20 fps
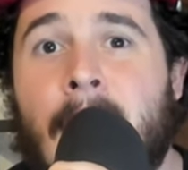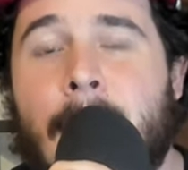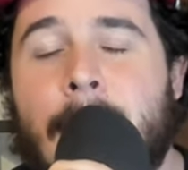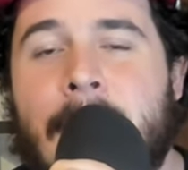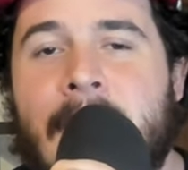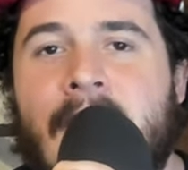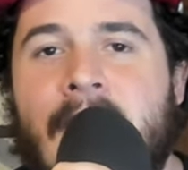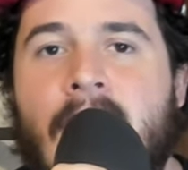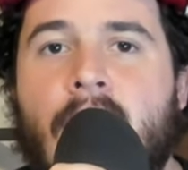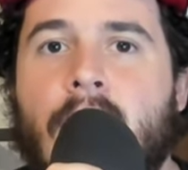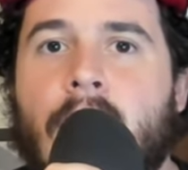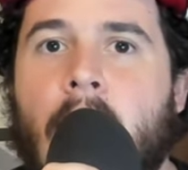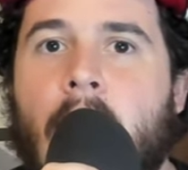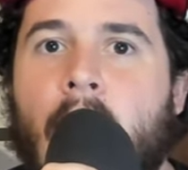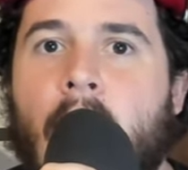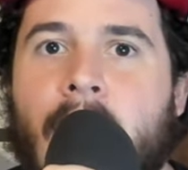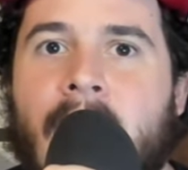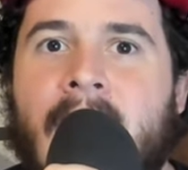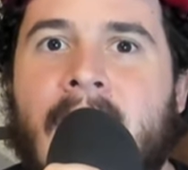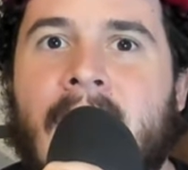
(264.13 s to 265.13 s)
be
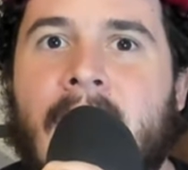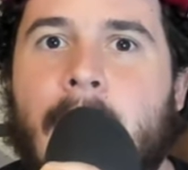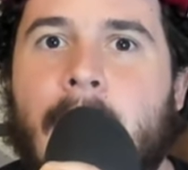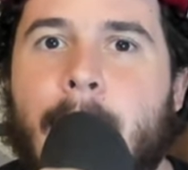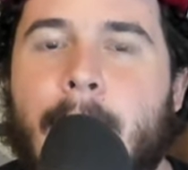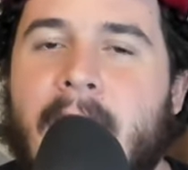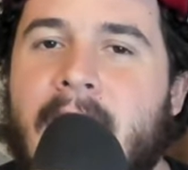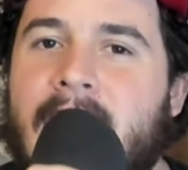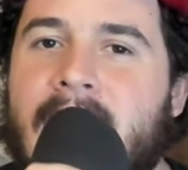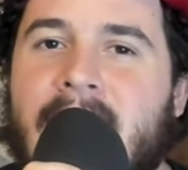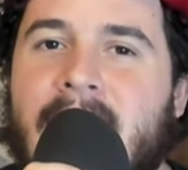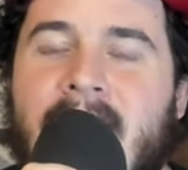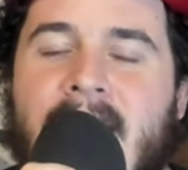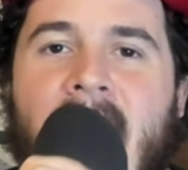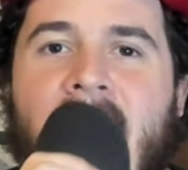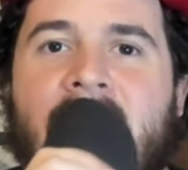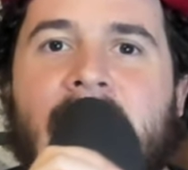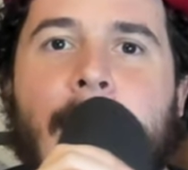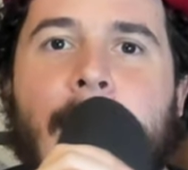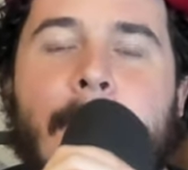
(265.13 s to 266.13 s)
growing, but
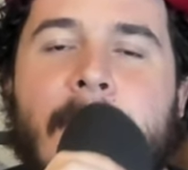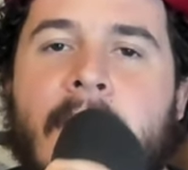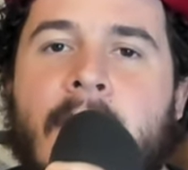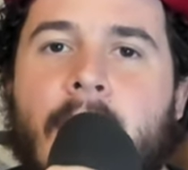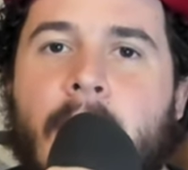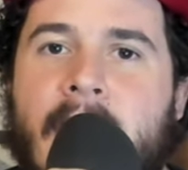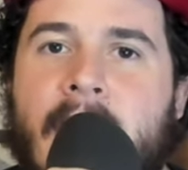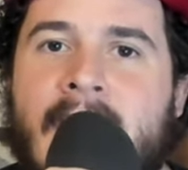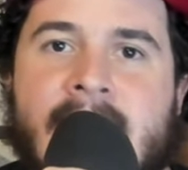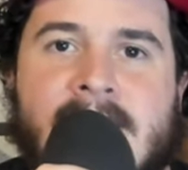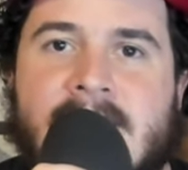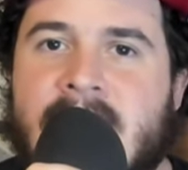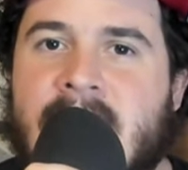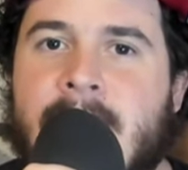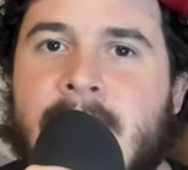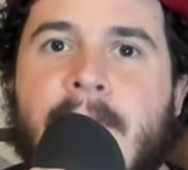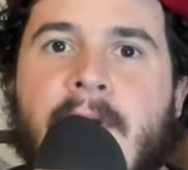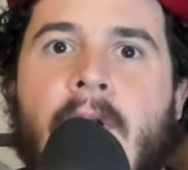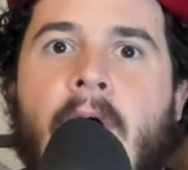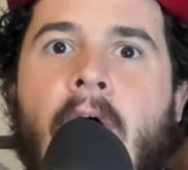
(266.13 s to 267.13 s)
not a big race
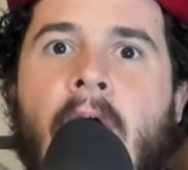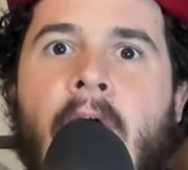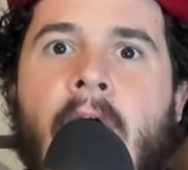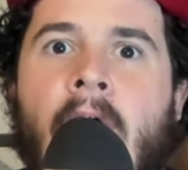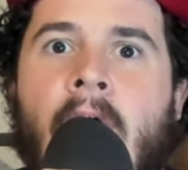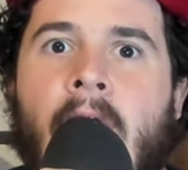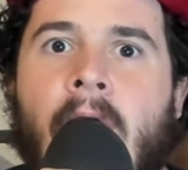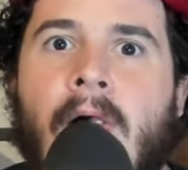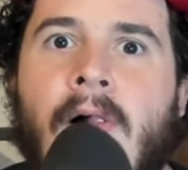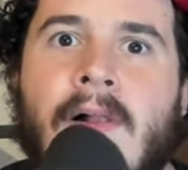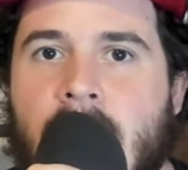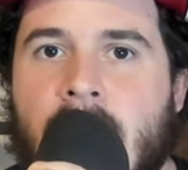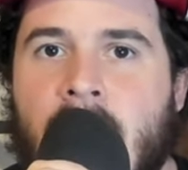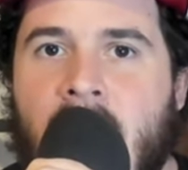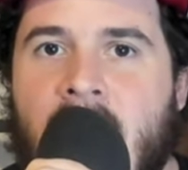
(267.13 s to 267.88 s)
team at all.